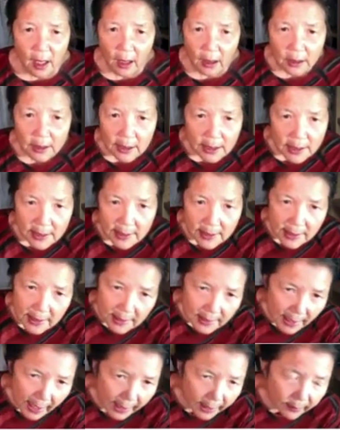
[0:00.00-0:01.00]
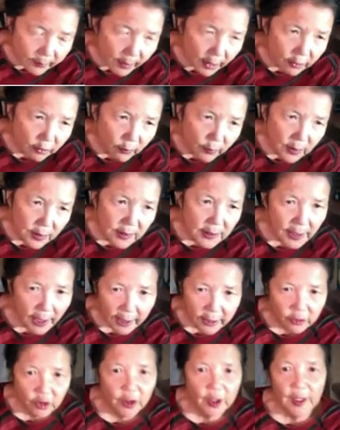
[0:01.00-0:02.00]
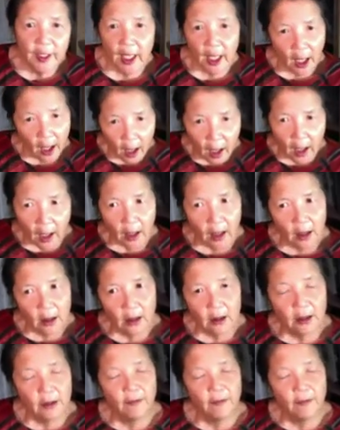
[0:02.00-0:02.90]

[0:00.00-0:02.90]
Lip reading: Aren't these exact measurements? Actually, they are.